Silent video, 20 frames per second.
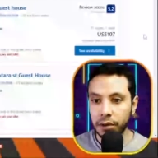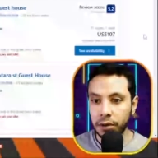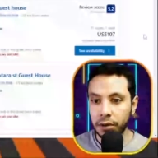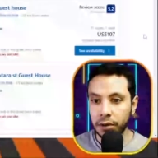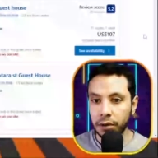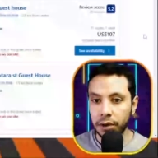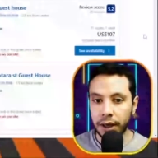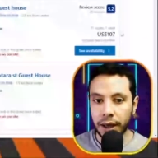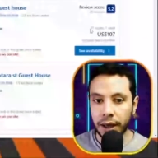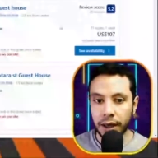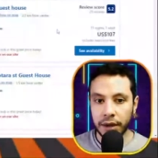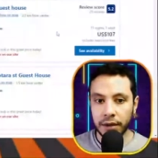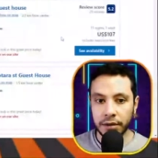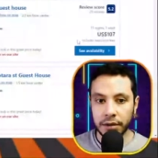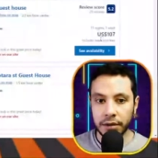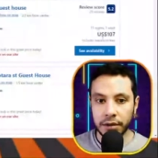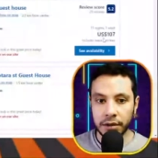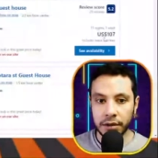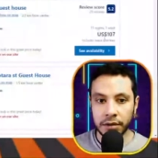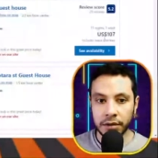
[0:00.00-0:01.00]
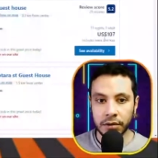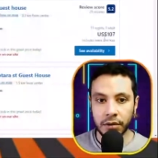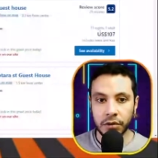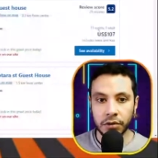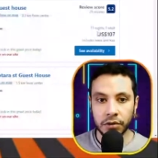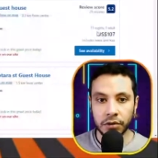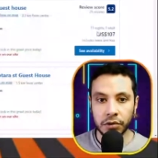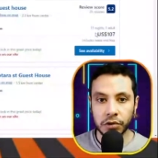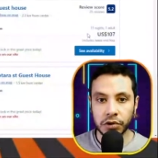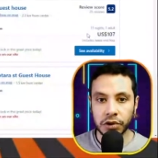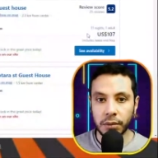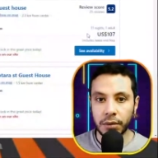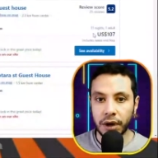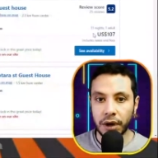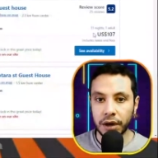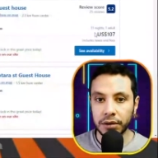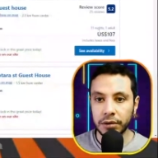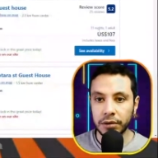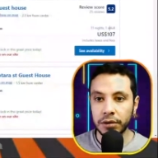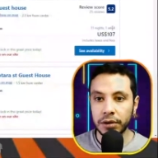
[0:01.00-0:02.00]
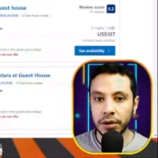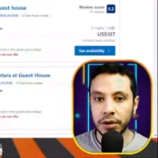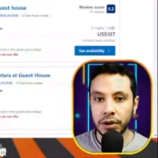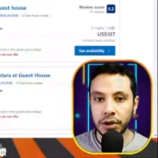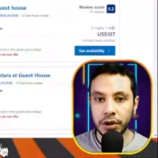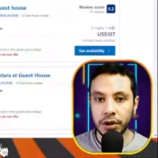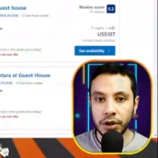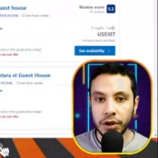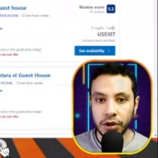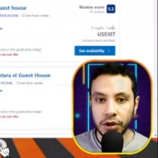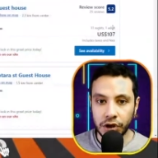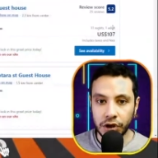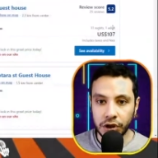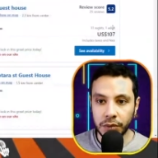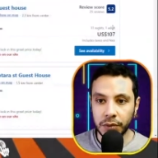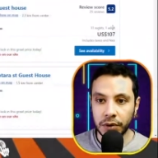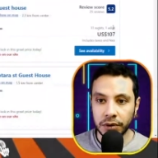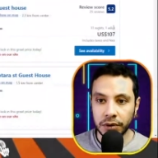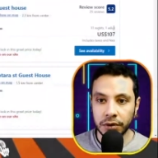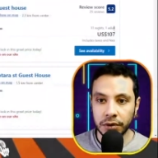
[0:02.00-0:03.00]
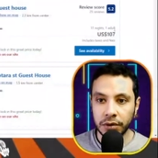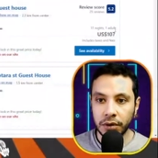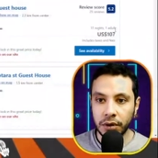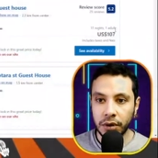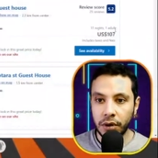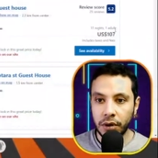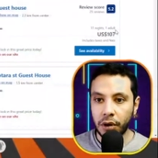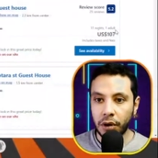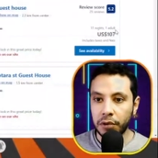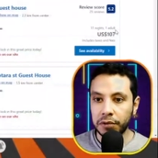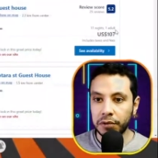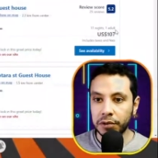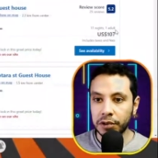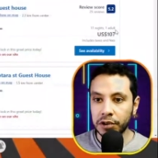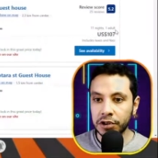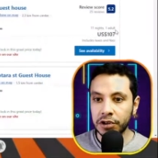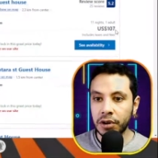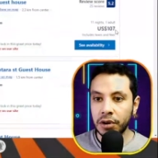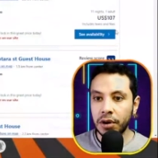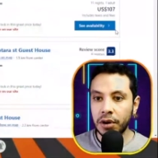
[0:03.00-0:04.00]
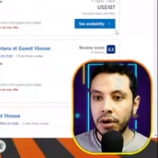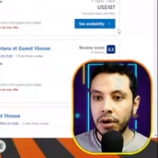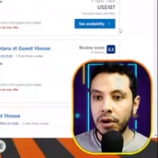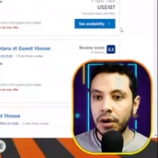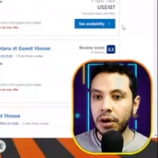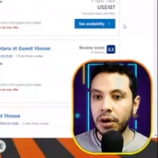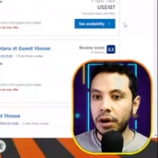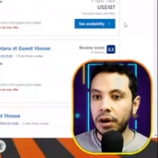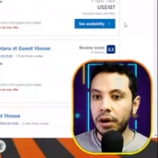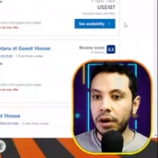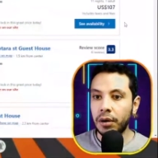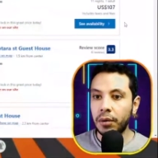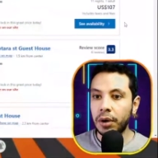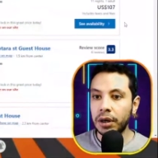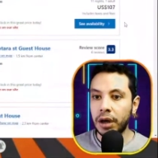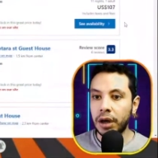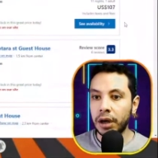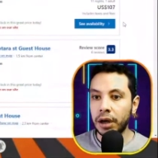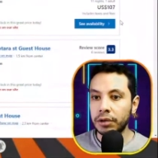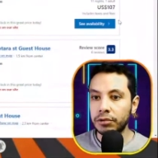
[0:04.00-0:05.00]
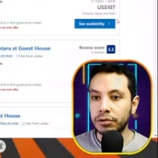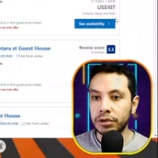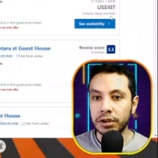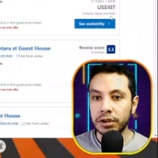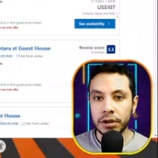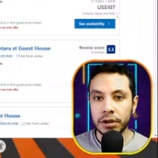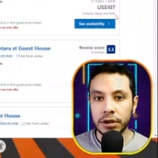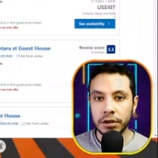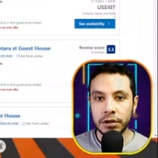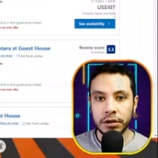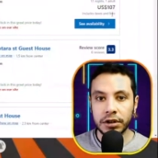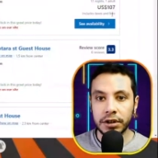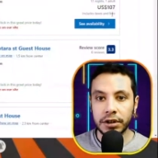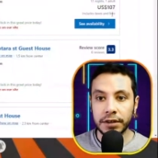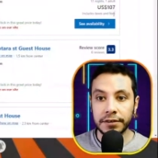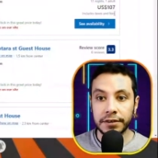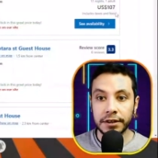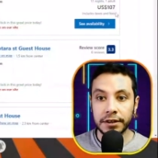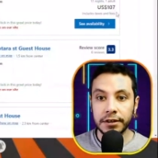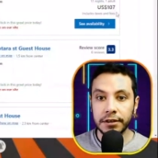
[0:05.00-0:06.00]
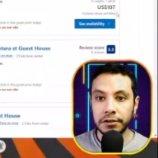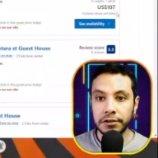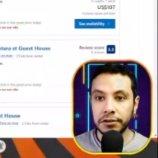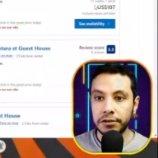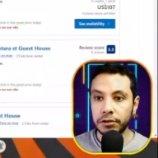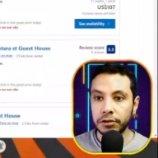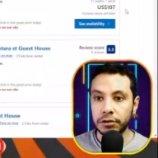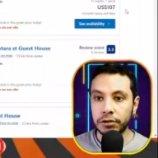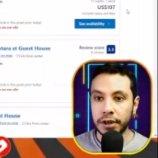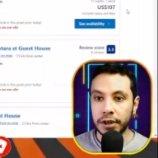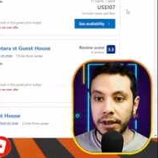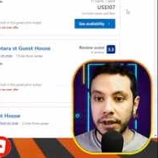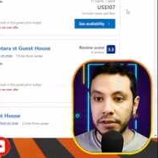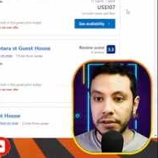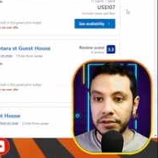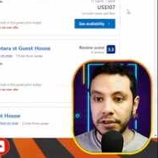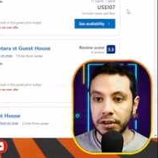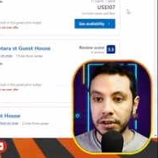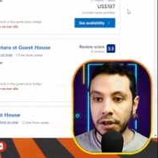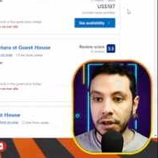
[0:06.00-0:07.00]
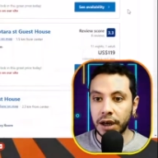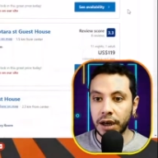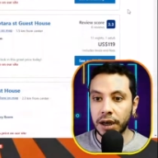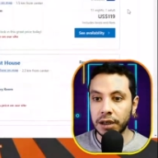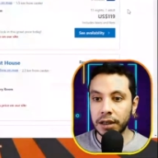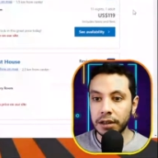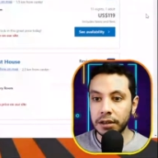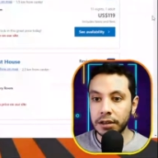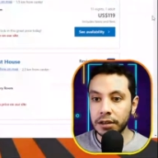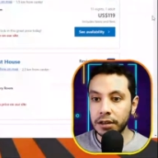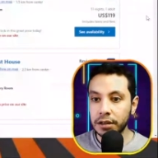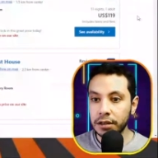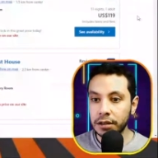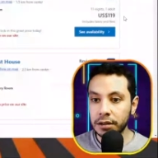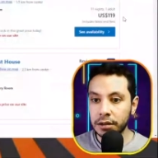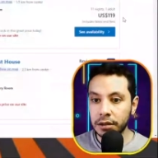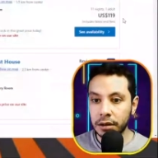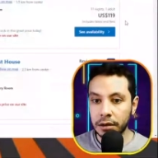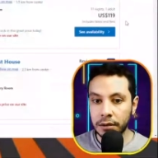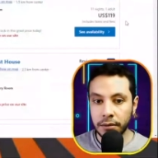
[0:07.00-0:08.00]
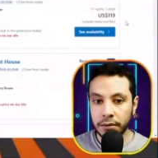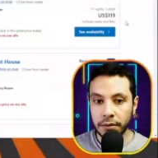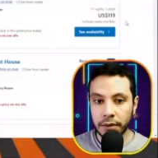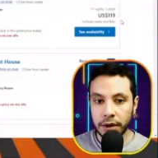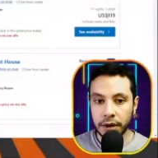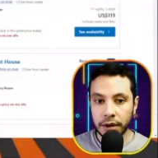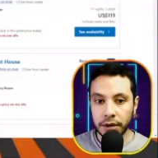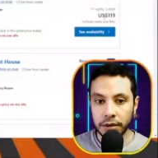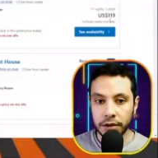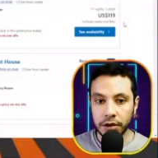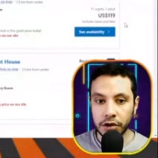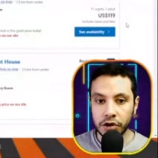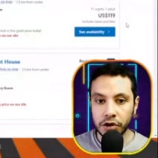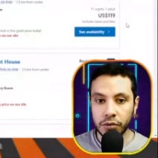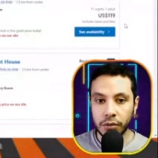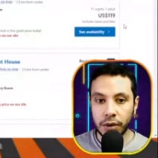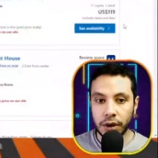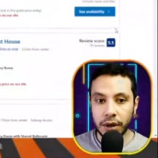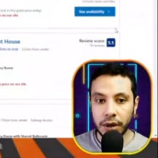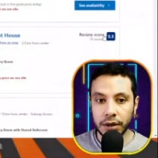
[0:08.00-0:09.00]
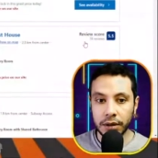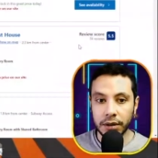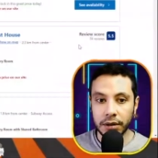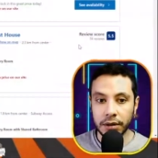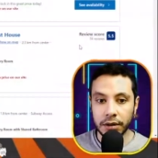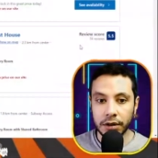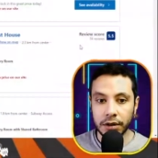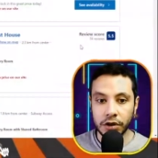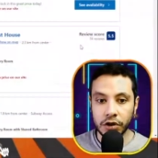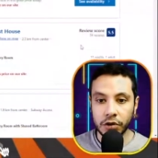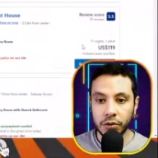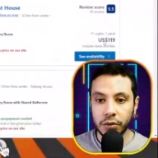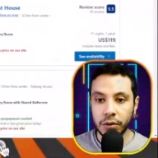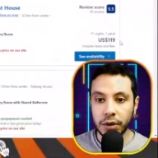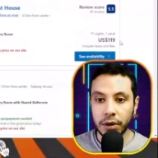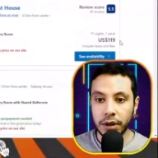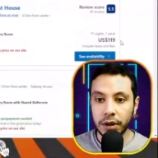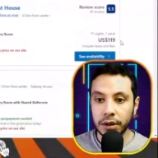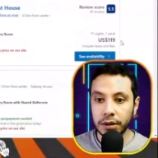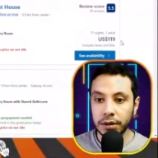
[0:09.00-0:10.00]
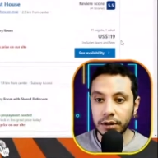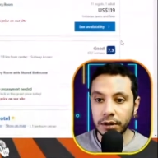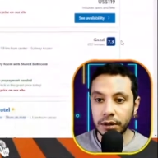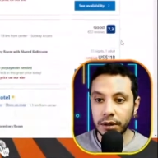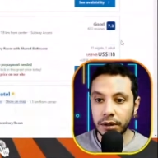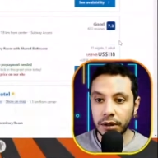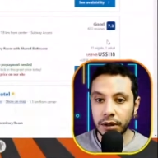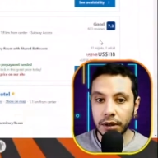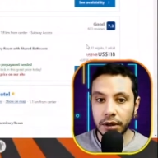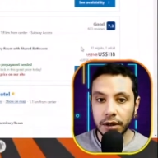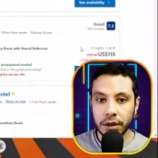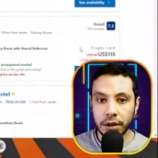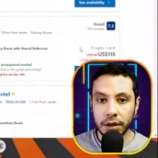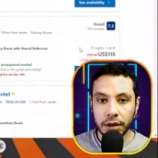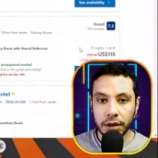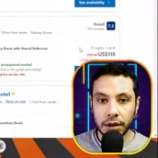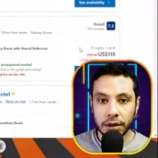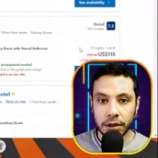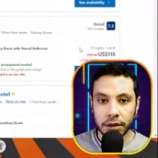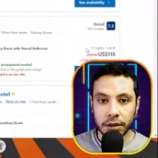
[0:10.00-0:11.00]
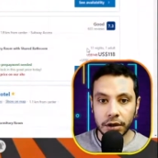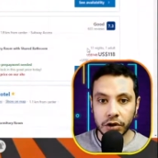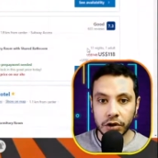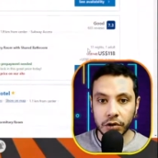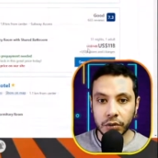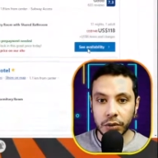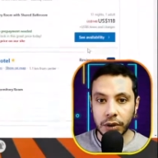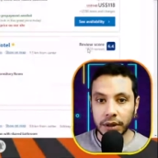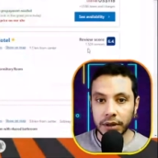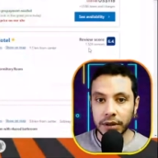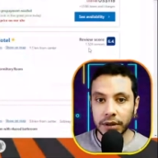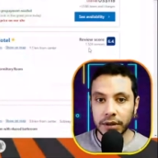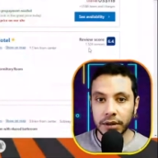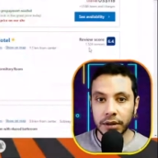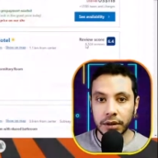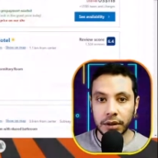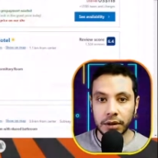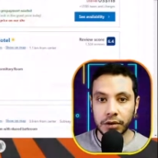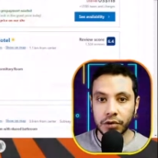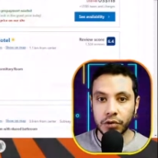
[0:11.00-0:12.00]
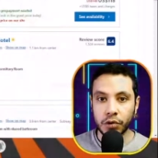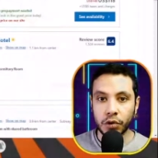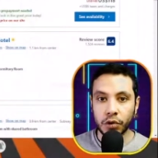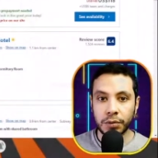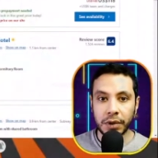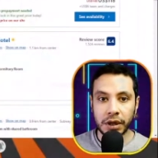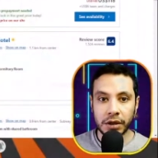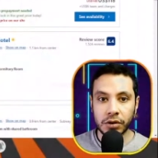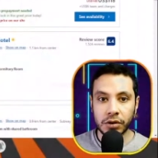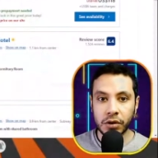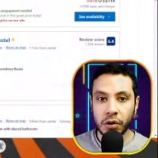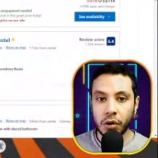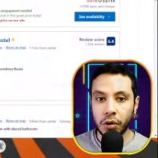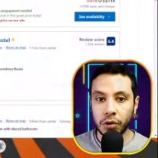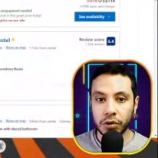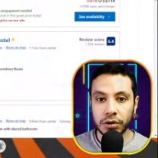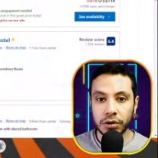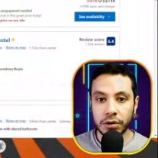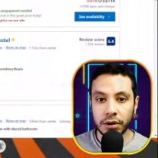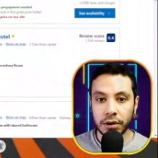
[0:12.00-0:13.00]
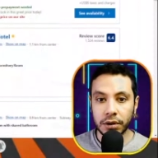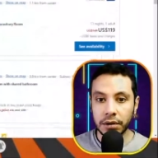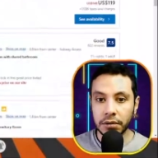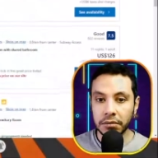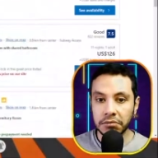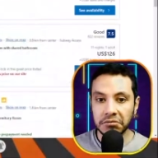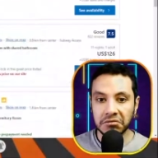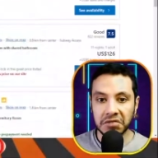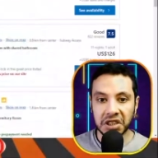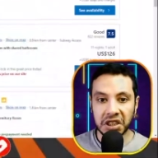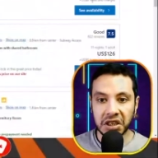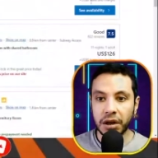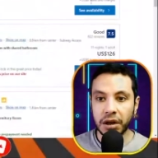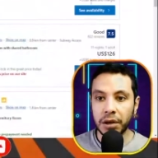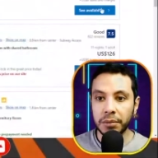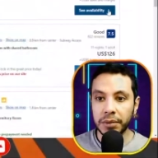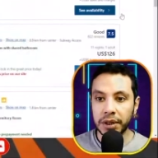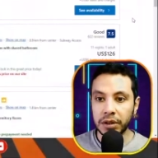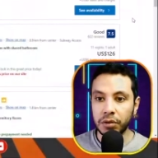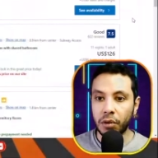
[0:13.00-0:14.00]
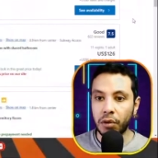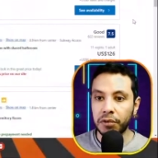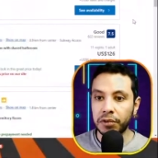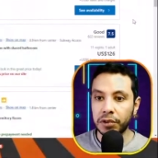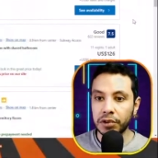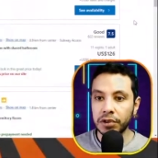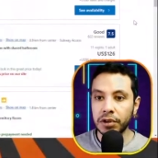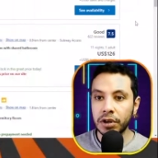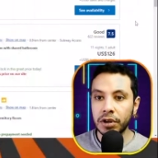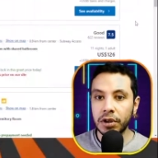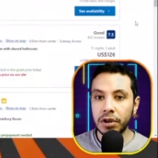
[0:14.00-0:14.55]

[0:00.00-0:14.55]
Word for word: Okay, there is also some other cheaper offers. 107 for 11 nights. This one, Zorba's hostel. There are many offers.